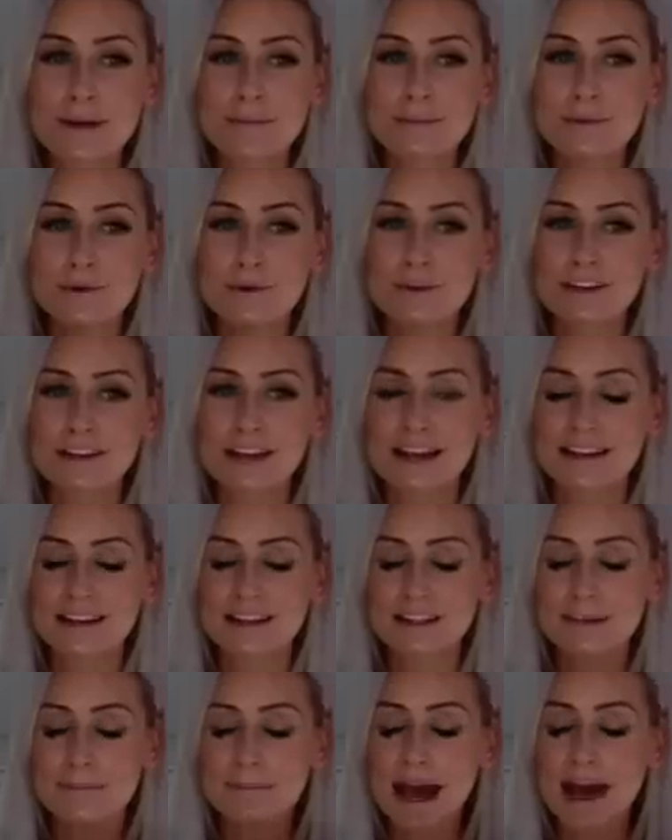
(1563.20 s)
a book, and
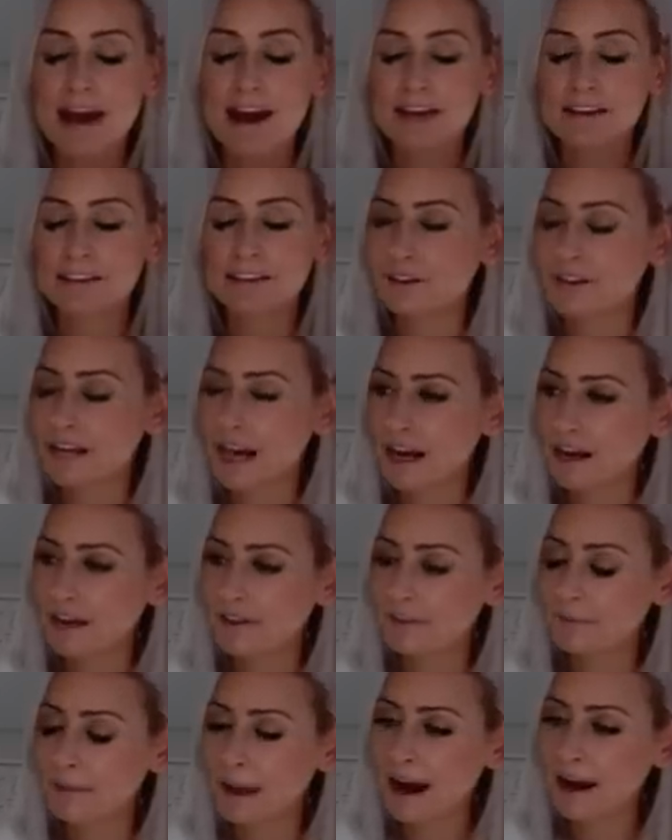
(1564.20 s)
The
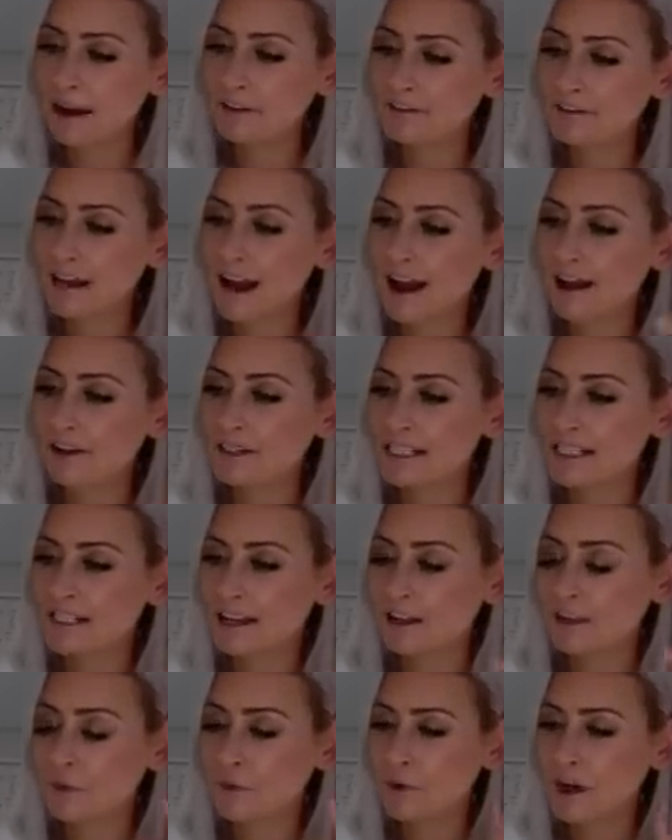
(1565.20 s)
Power of Now is
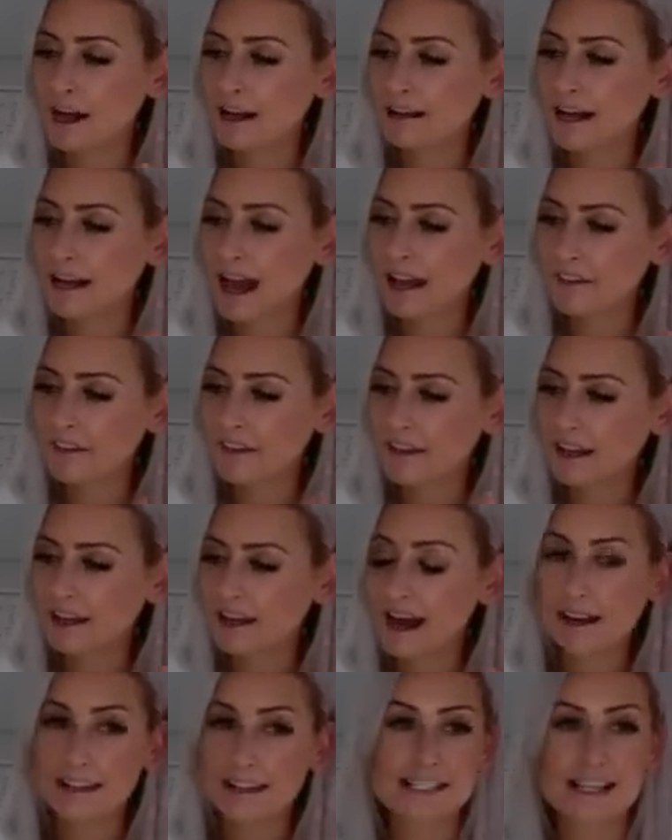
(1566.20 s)
another one, and then
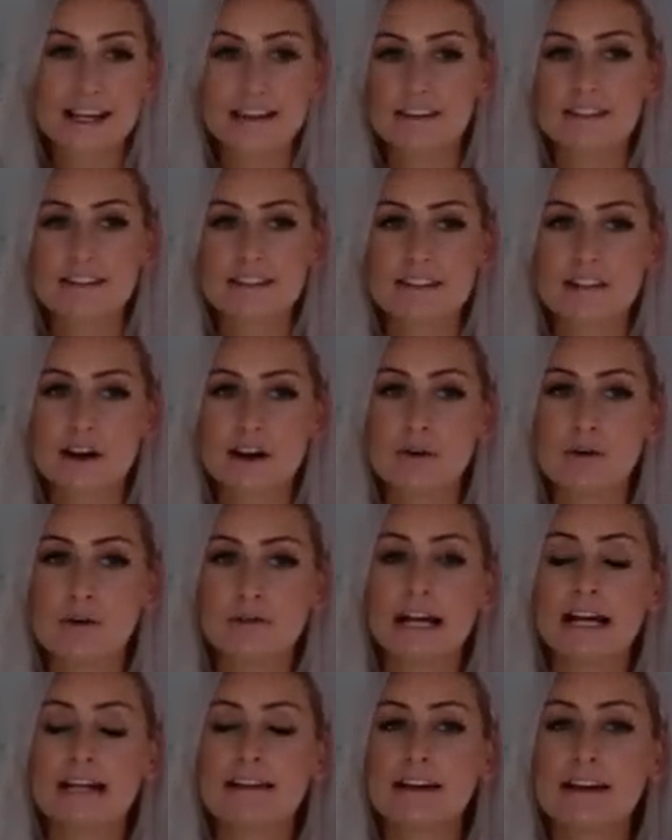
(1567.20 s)
Untethered Soul,
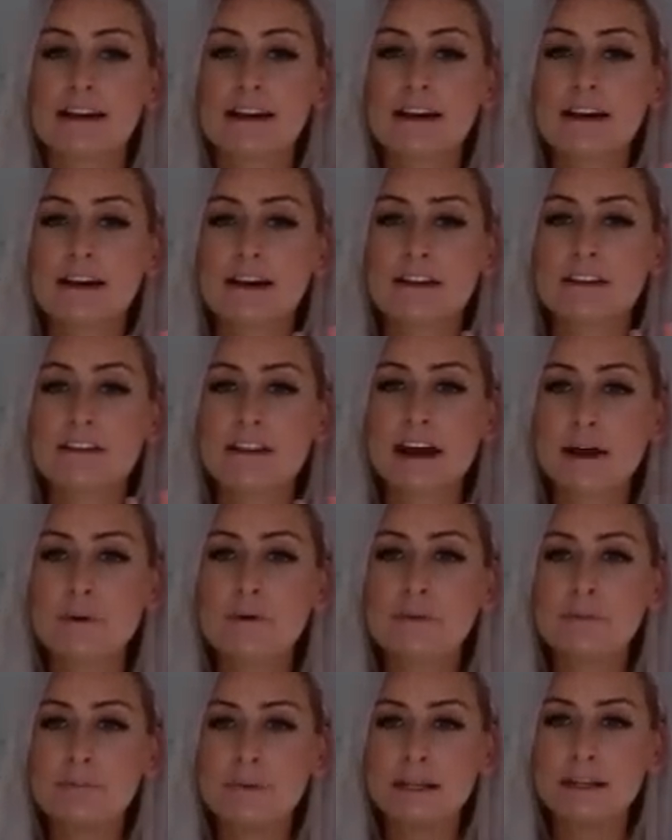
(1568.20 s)
like, they
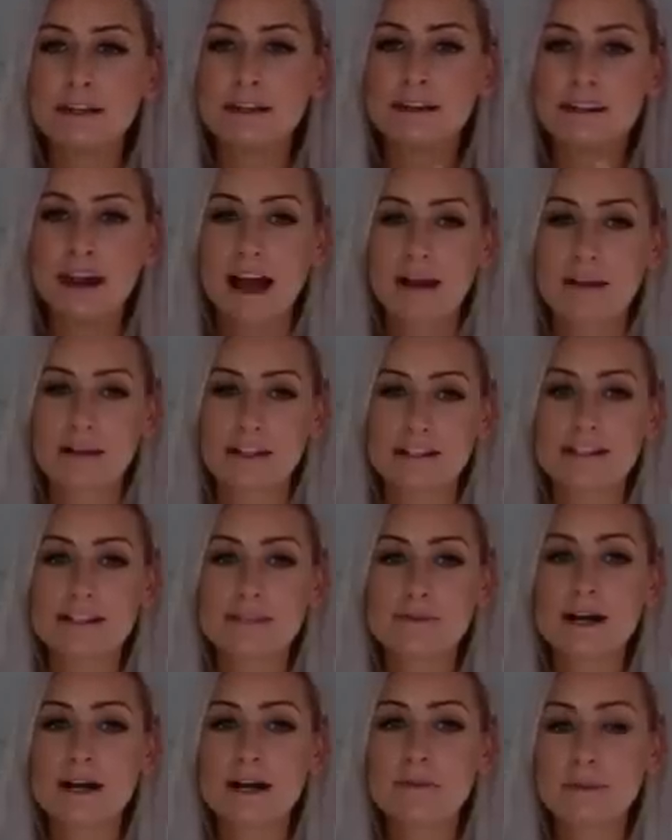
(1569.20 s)
would be, in this
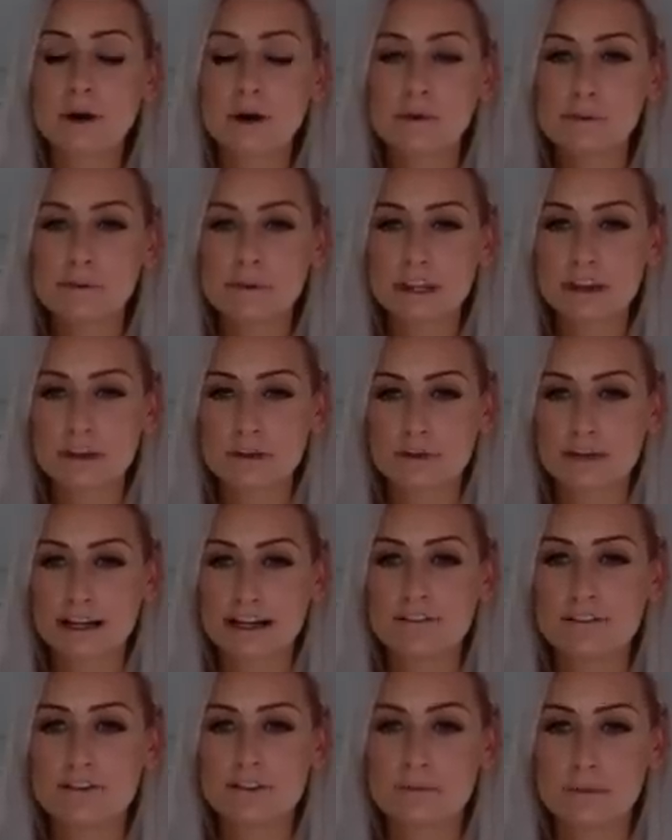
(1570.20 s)
one, probably 3
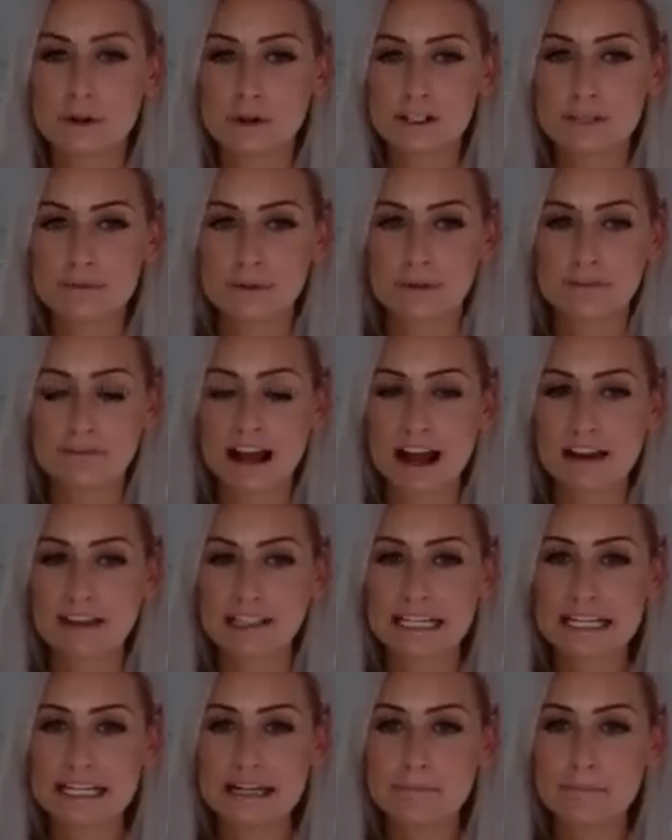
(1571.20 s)
of the most
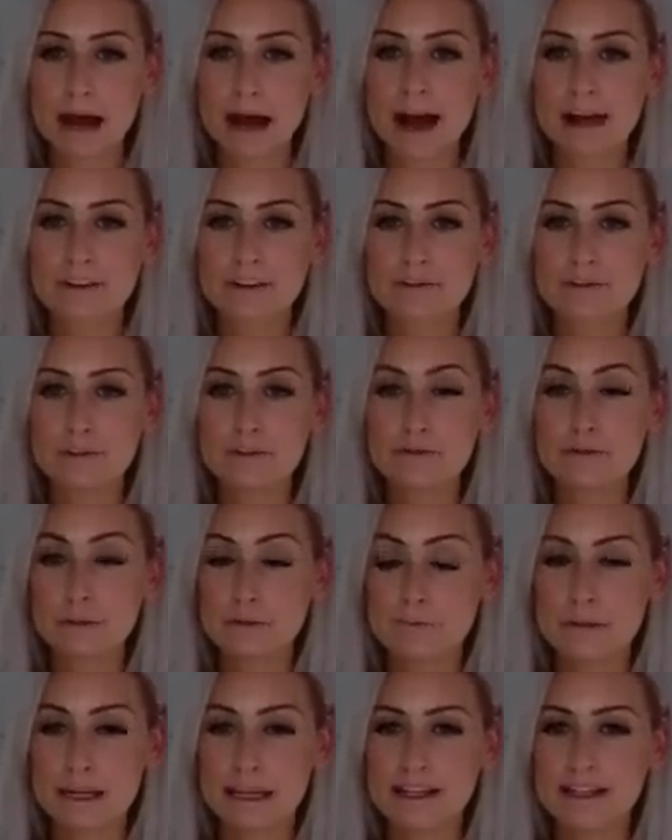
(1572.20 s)
profoundly impactful for
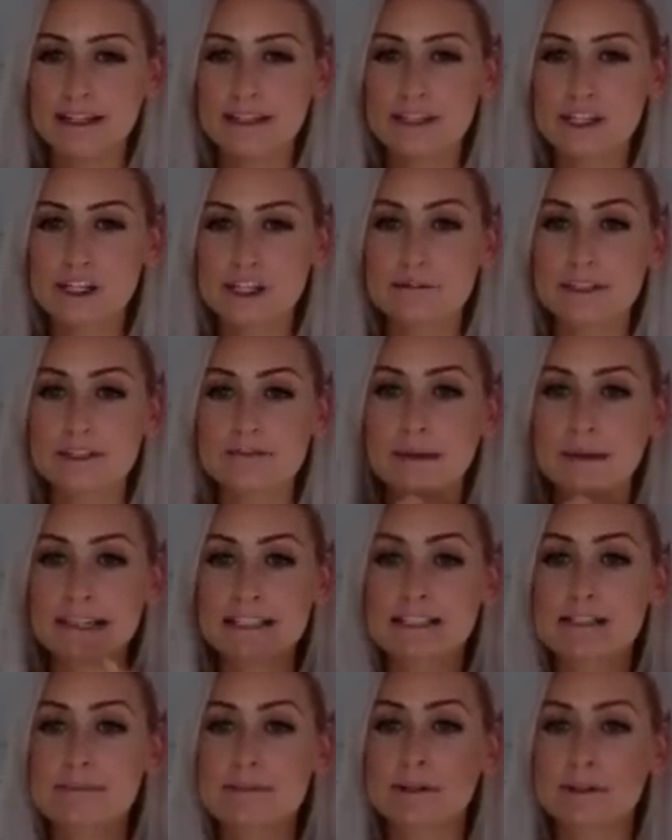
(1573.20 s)
me in terms of my
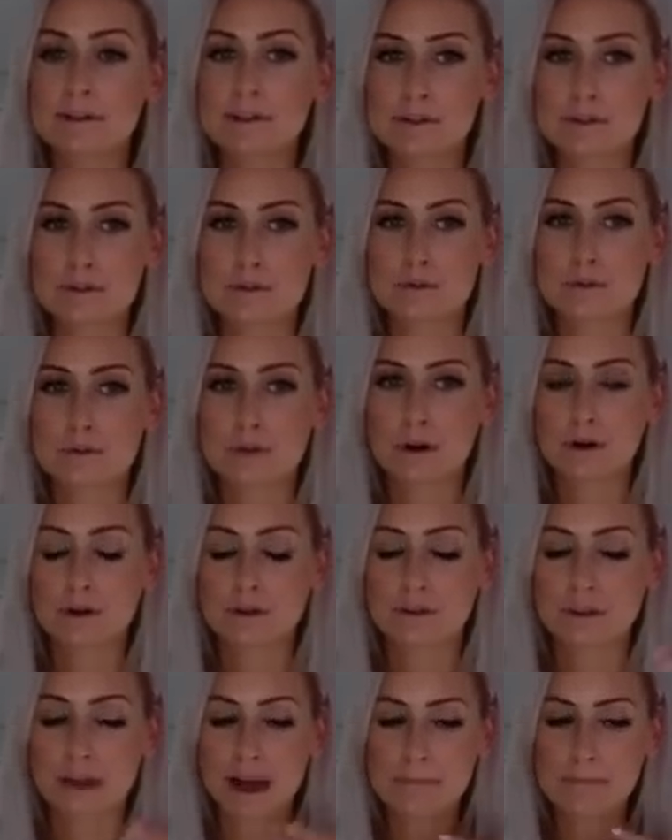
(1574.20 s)
spiritual growth
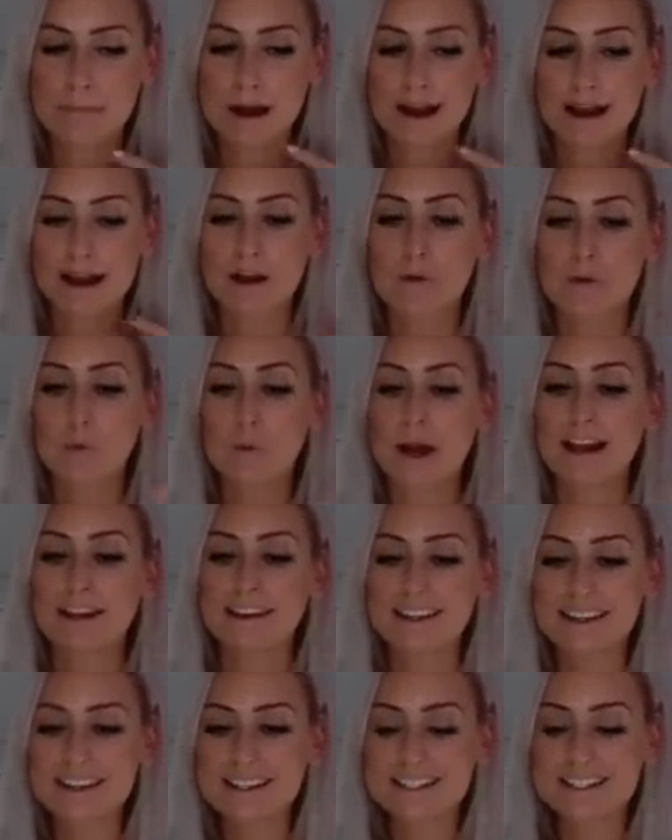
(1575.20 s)
and my
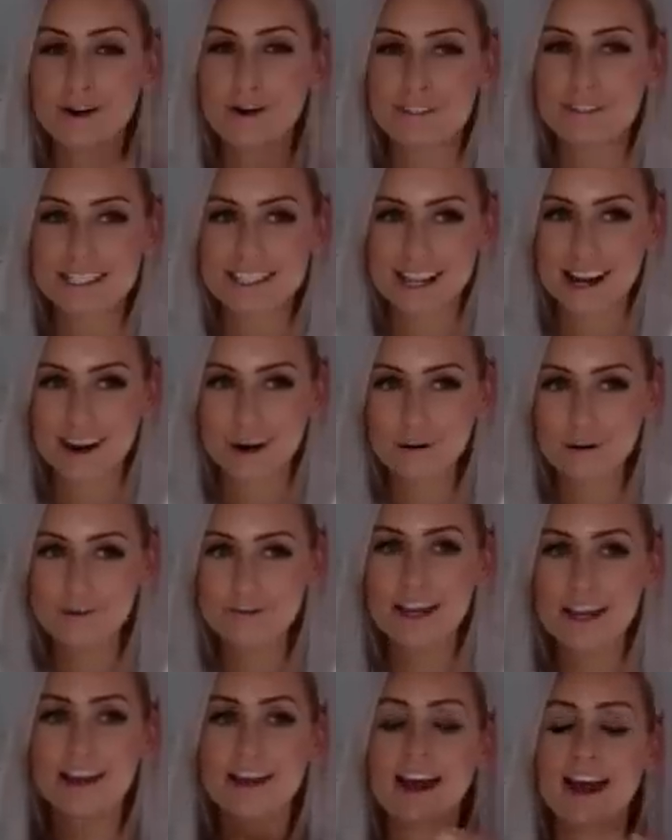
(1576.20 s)
awareness of self
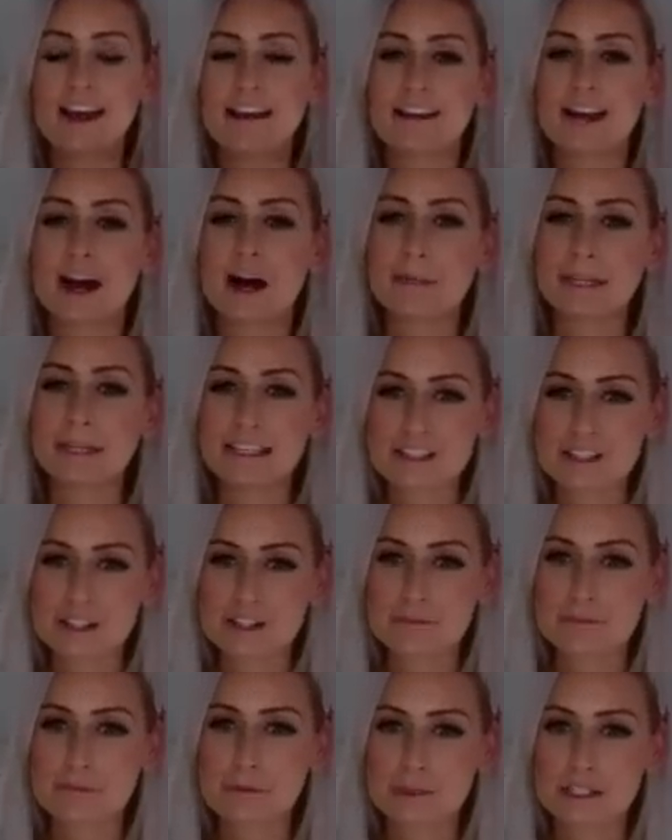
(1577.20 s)
and coming into
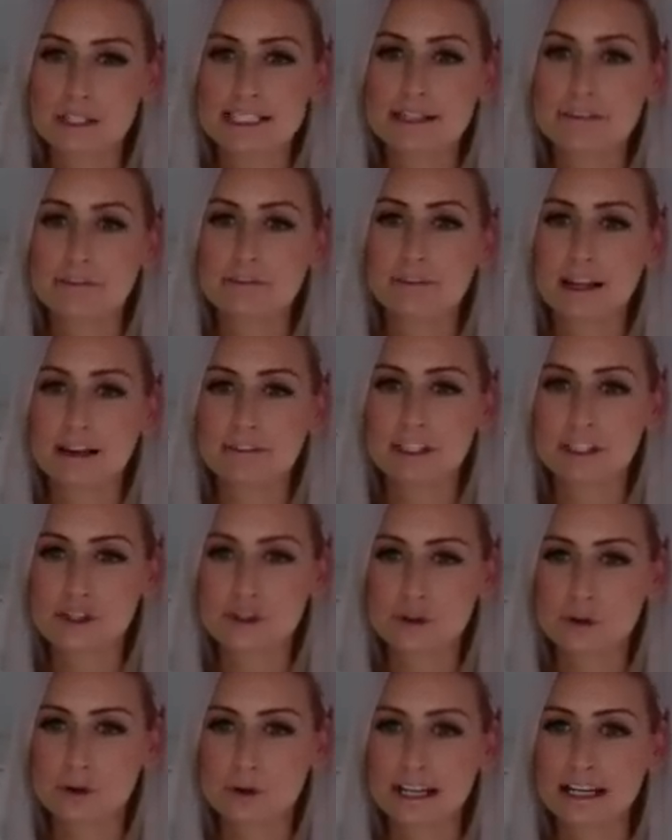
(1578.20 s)
more self-love and
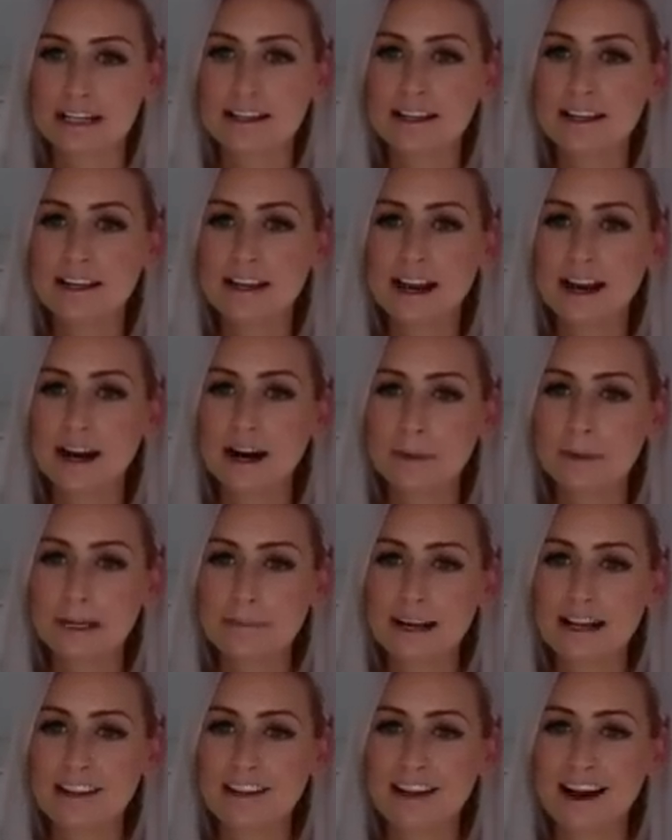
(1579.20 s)
joy in
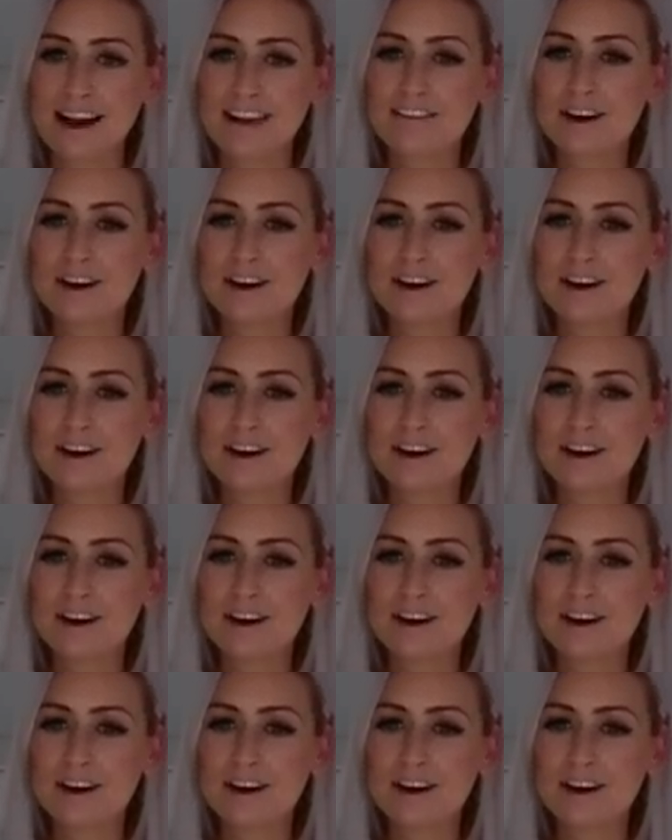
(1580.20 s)
my life.